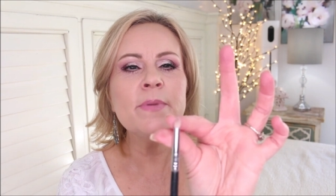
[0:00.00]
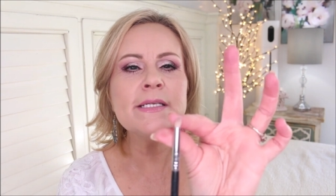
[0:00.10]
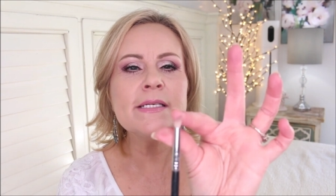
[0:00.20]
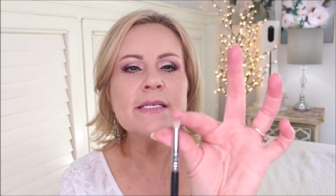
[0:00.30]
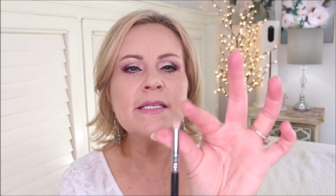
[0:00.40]

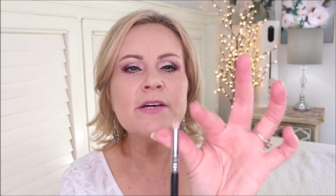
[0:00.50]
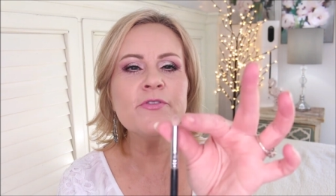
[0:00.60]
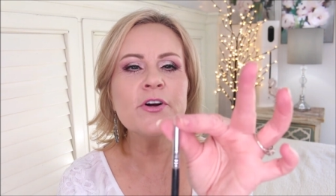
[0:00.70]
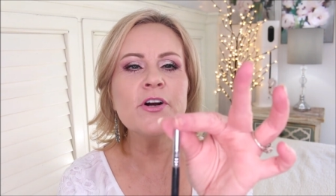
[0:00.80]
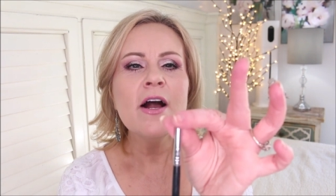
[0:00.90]
bit
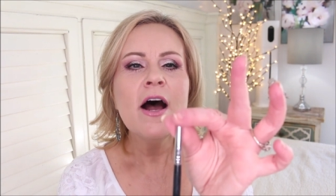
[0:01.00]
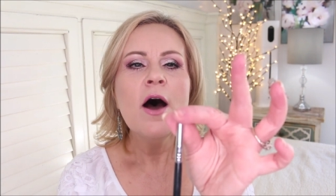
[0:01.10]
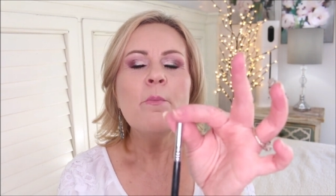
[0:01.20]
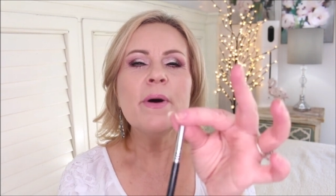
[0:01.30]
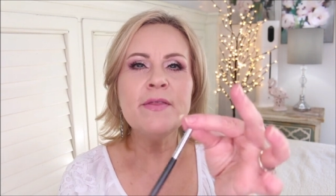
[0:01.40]
stiffer,
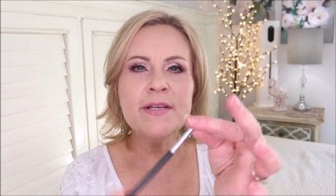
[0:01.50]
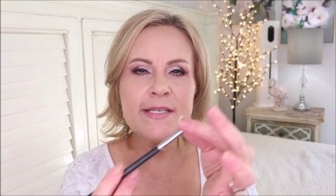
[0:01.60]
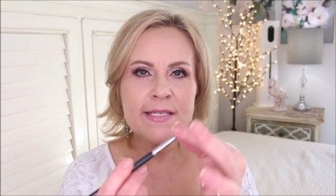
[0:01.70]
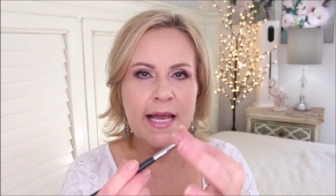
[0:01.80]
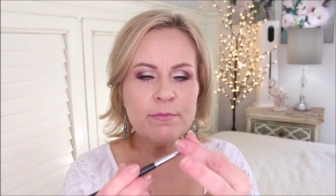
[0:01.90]
but at the
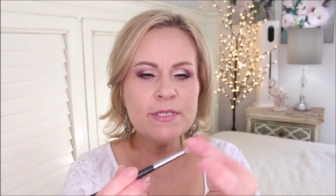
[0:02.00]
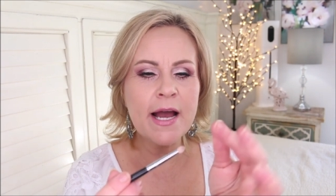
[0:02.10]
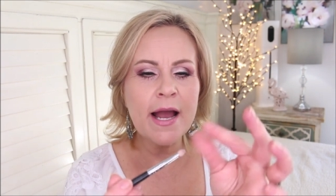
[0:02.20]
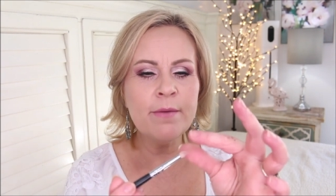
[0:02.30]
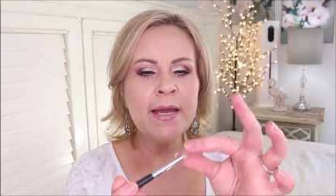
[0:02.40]
same
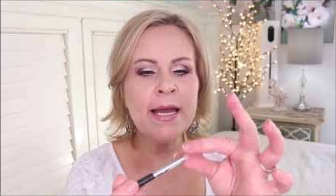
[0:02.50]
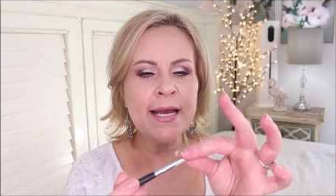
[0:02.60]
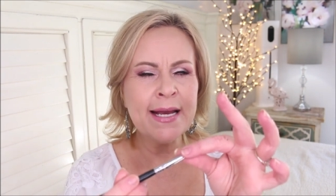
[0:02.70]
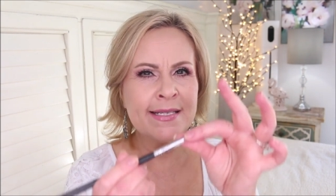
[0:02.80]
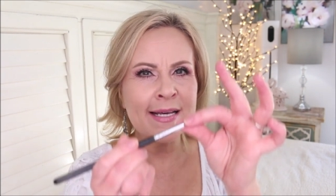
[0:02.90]
time,
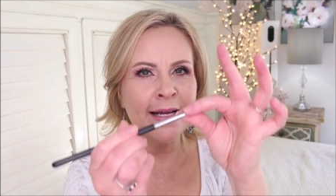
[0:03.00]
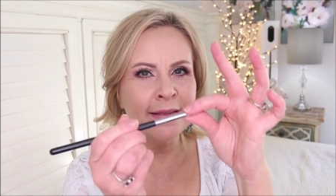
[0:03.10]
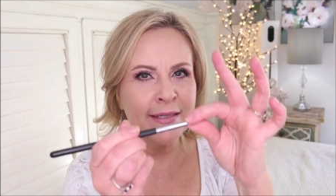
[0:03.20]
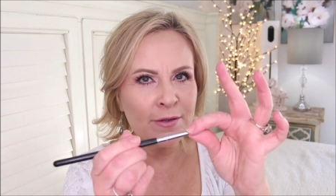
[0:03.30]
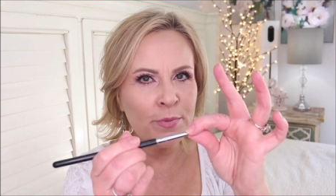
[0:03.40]
it is a
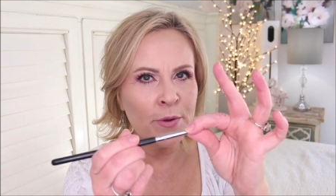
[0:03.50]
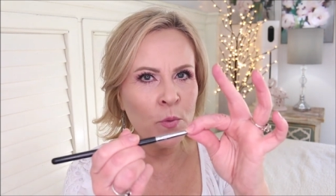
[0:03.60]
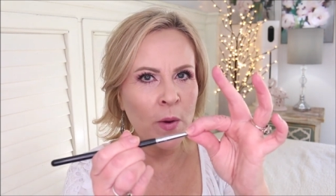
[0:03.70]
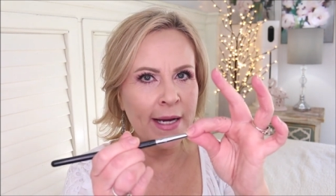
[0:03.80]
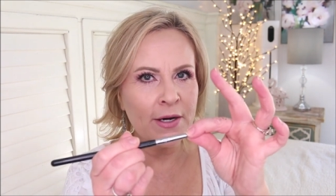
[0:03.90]
little bit
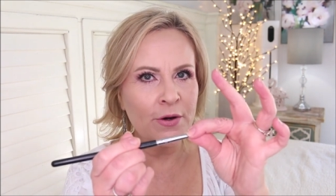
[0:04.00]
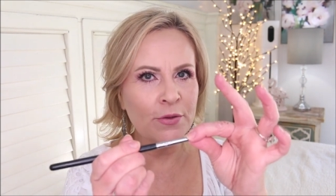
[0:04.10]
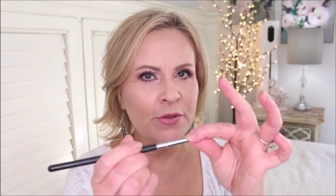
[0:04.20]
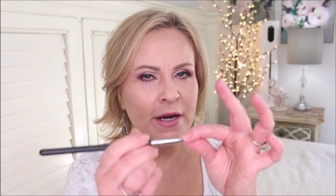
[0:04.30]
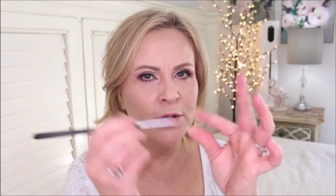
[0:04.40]

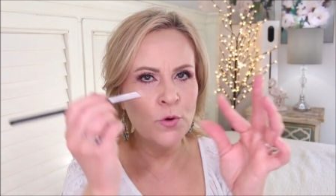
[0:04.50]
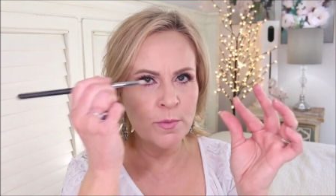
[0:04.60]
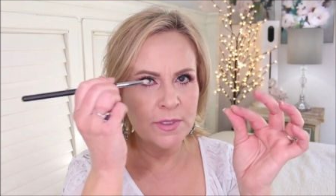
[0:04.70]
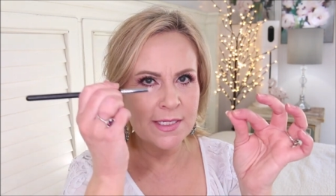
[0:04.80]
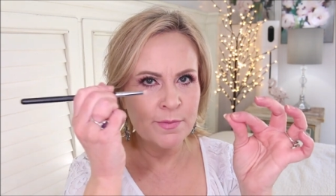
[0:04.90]
wider than a
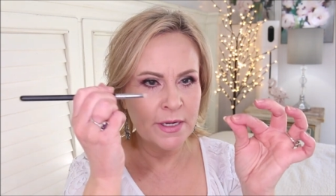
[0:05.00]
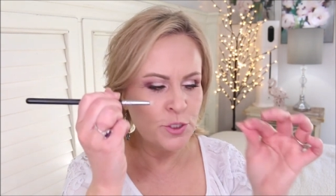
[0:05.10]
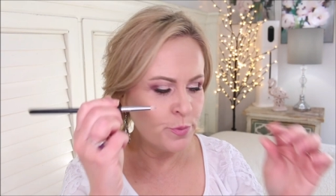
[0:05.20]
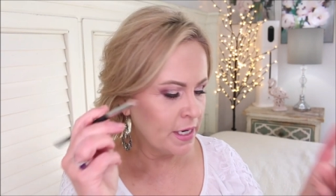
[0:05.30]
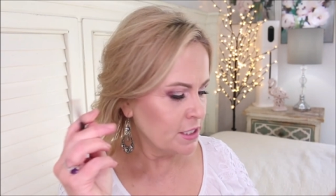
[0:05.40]
normal
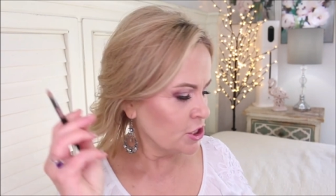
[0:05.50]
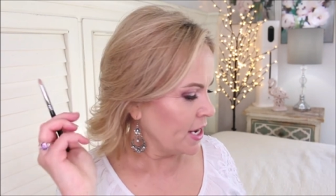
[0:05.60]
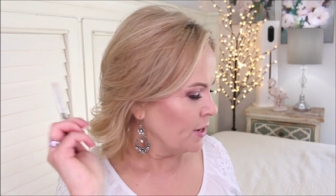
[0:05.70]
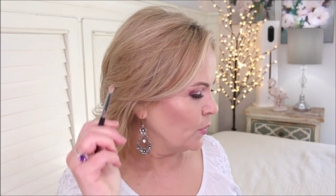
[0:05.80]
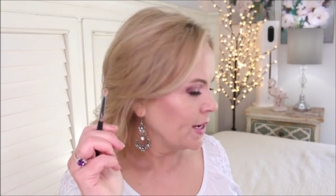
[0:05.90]
smudge brush.
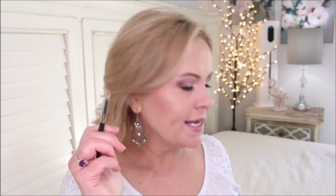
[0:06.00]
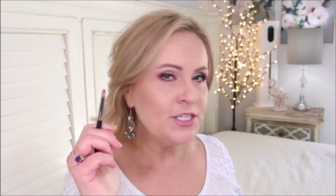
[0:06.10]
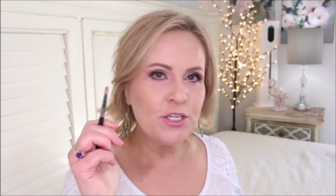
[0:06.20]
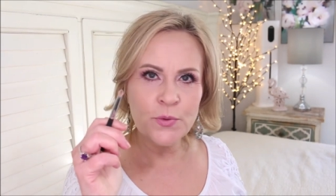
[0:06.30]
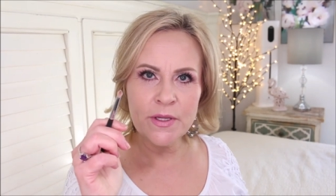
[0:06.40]
And what I
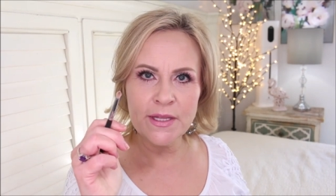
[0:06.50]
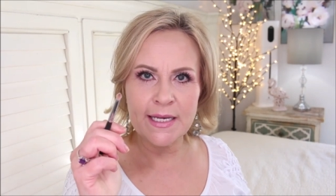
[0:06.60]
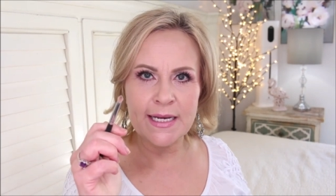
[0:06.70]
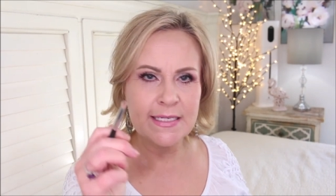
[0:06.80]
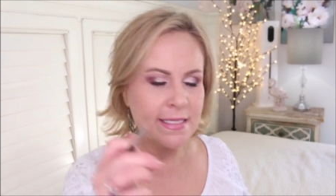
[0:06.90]
do with
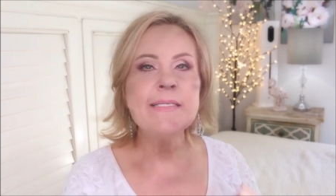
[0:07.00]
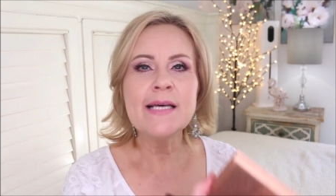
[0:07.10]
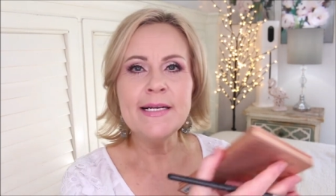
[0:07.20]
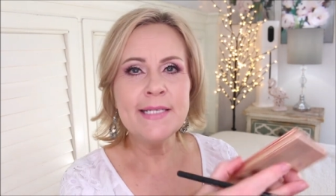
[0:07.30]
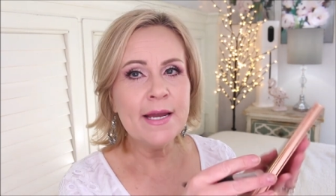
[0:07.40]
this is
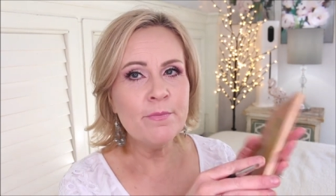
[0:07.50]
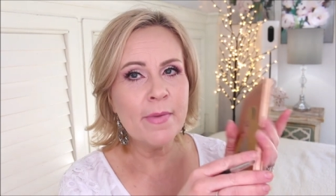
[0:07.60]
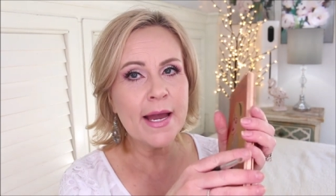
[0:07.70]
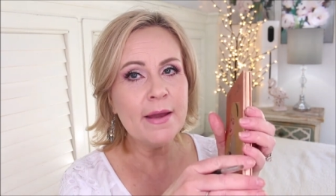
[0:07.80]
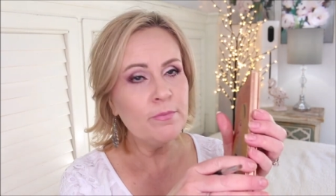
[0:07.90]
I take
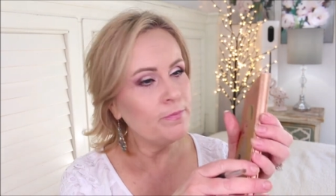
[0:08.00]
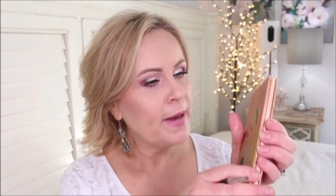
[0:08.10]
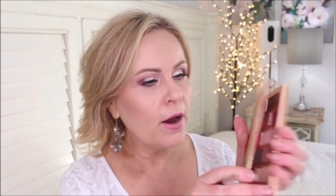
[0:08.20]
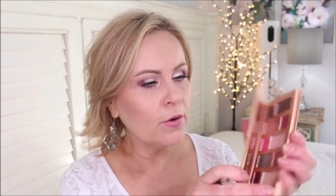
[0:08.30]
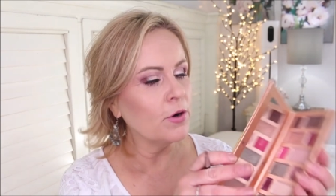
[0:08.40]
my
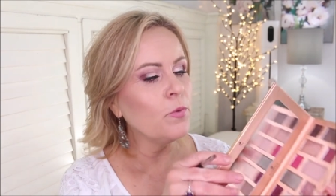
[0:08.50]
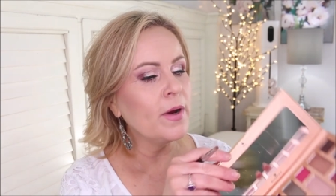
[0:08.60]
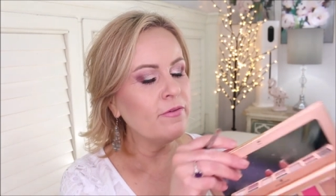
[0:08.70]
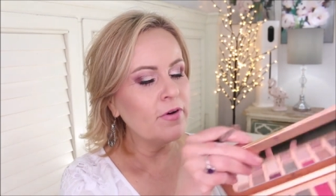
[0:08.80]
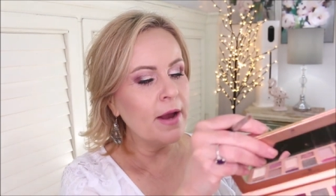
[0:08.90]
powder,
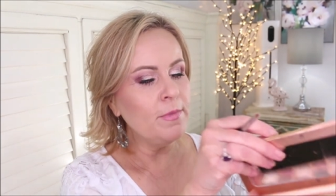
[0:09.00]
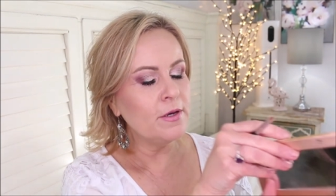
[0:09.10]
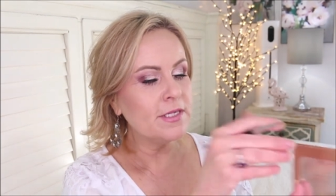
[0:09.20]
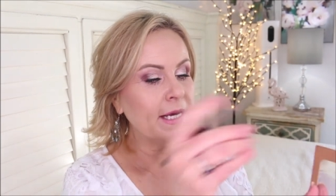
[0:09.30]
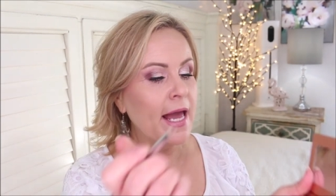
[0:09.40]
whatever I'm
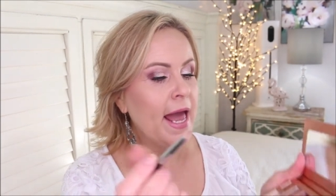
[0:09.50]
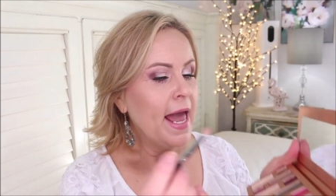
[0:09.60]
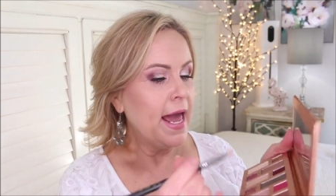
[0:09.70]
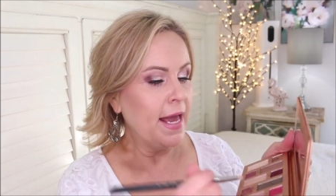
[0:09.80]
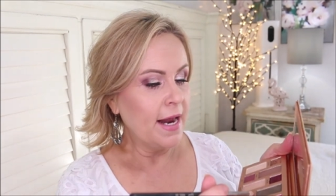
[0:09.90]
using,
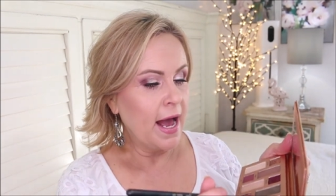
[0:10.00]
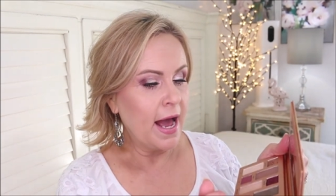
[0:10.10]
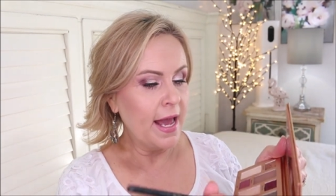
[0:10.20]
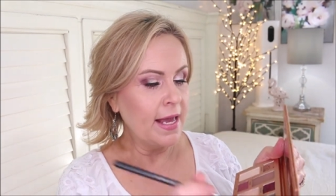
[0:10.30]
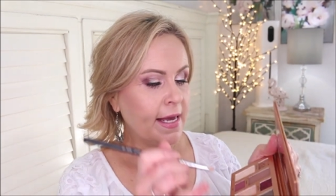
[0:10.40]
and
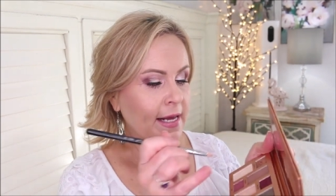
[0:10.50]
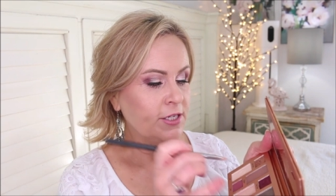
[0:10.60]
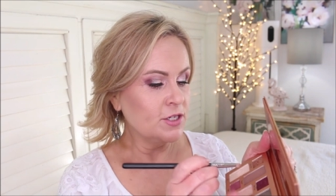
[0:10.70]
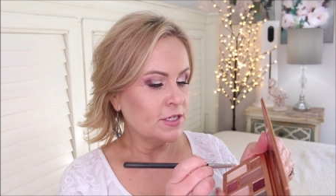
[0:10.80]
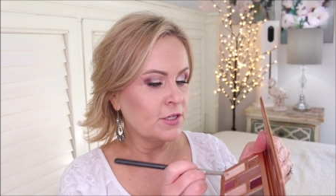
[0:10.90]
I can
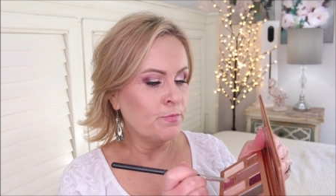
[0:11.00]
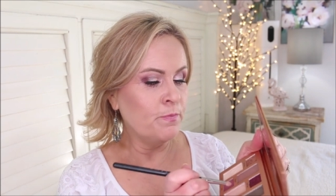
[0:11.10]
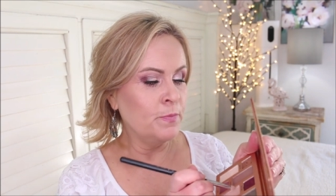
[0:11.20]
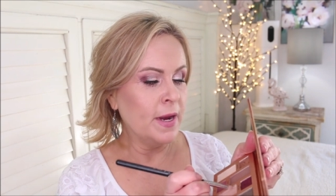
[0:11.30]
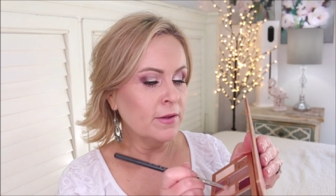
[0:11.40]
just
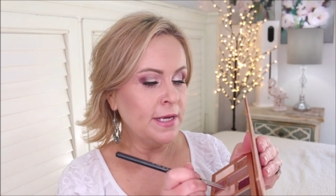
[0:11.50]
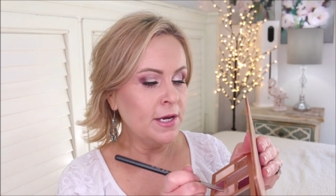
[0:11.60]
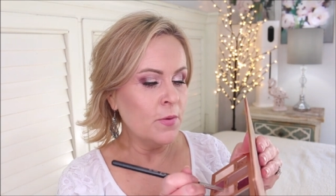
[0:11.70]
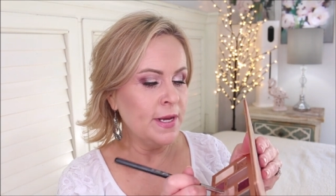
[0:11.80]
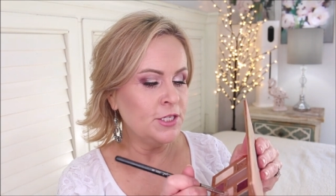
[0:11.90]
barely
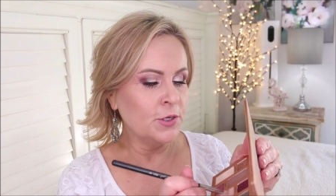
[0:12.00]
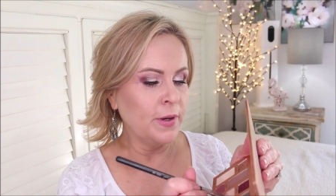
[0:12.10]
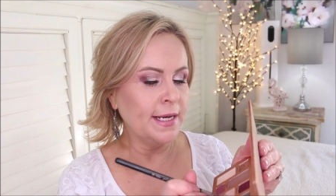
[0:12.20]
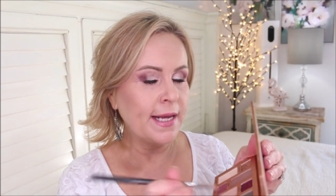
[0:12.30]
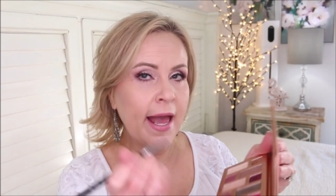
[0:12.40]
go into
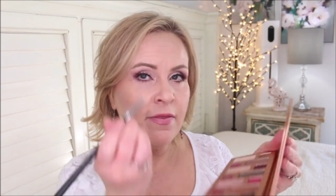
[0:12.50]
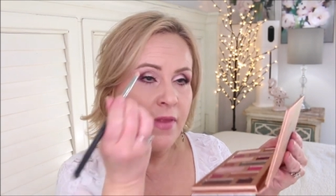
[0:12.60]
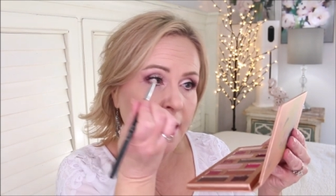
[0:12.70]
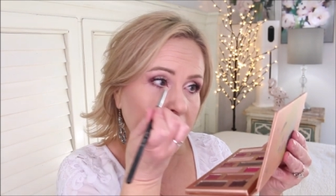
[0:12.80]
it and then